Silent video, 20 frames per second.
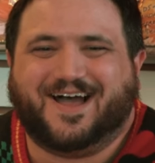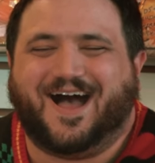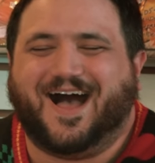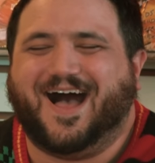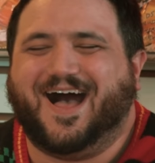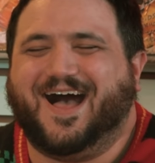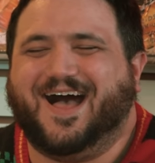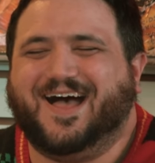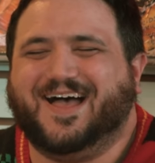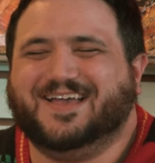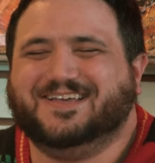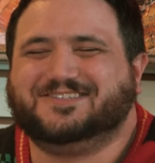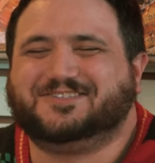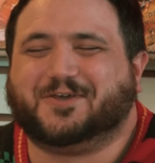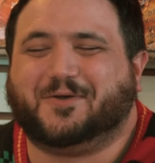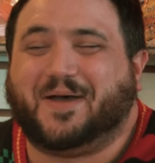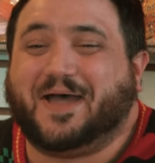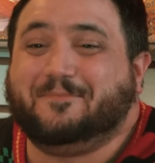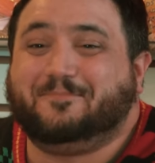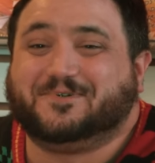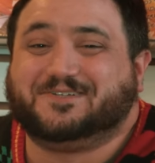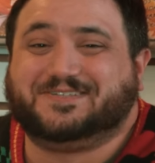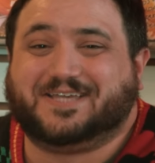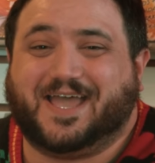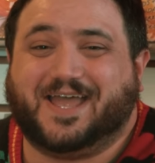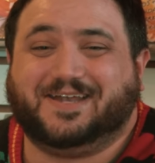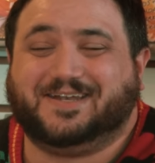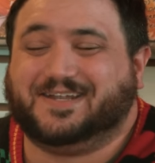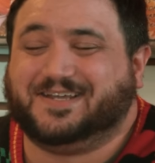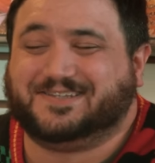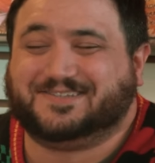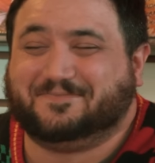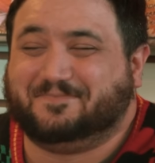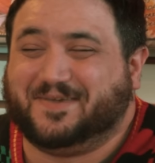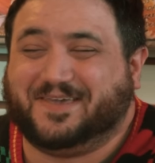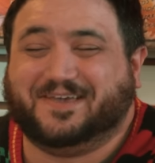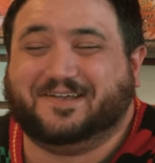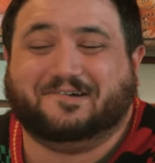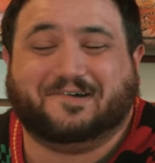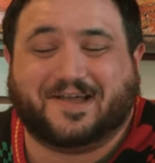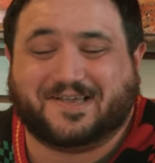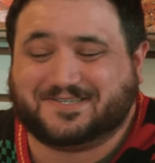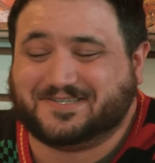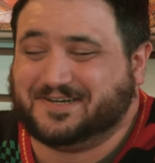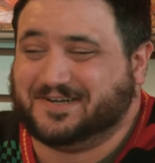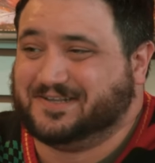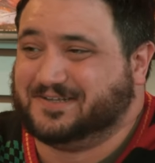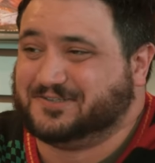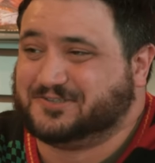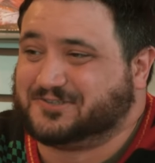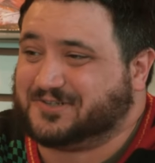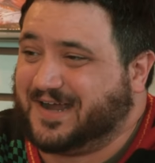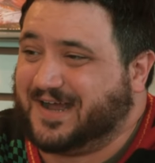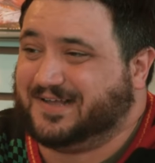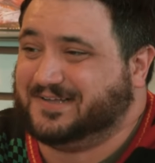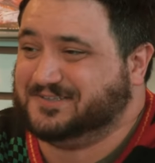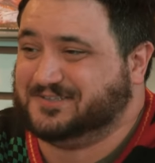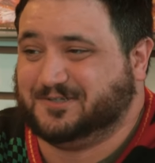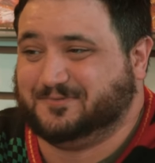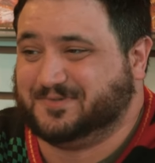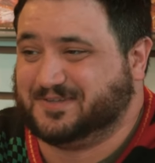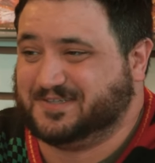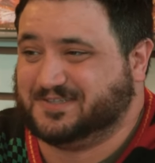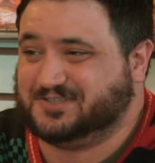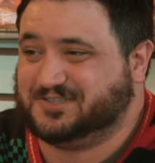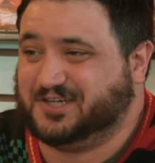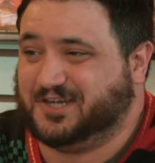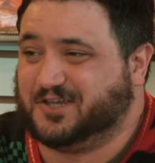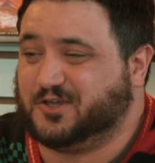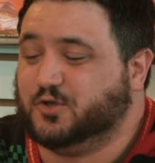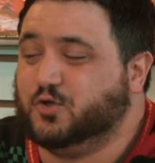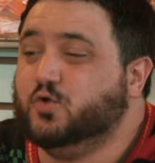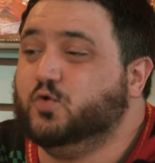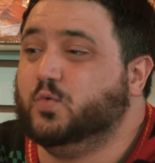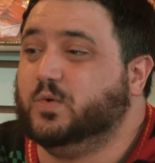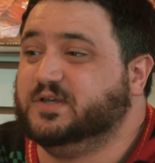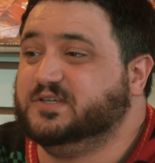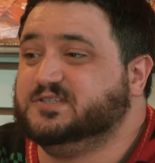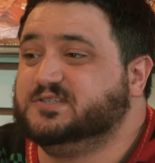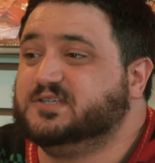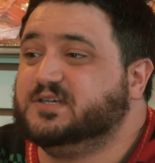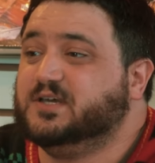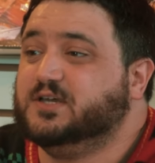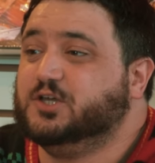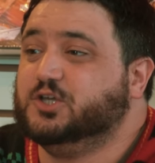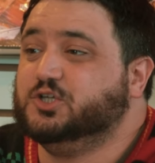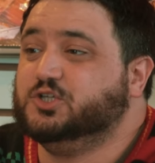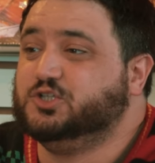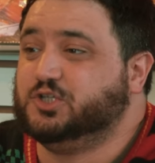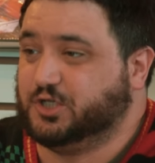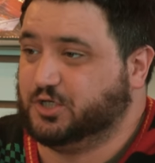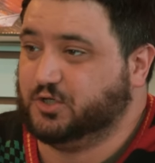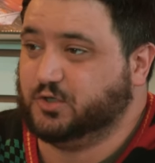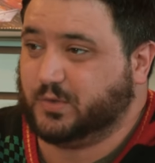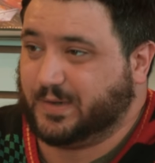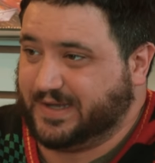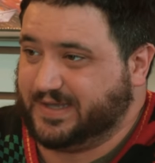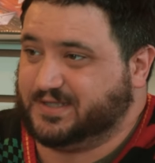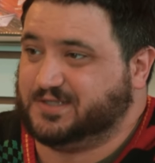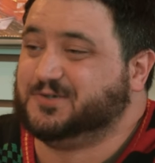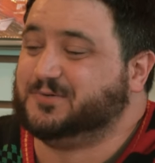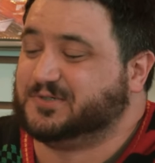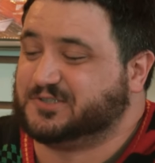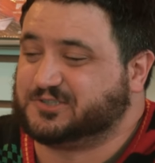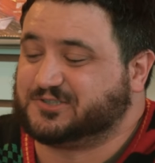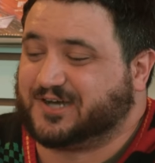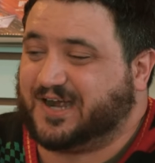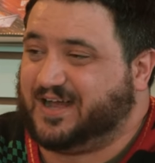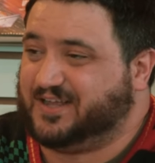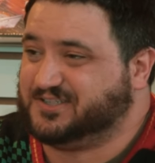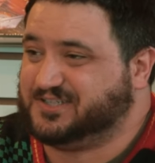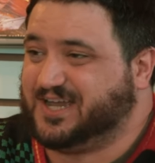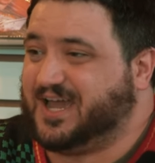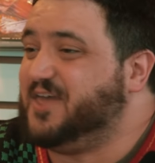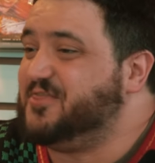Uh, so I pretended to be interested in astrology with this chick who was too into astrology.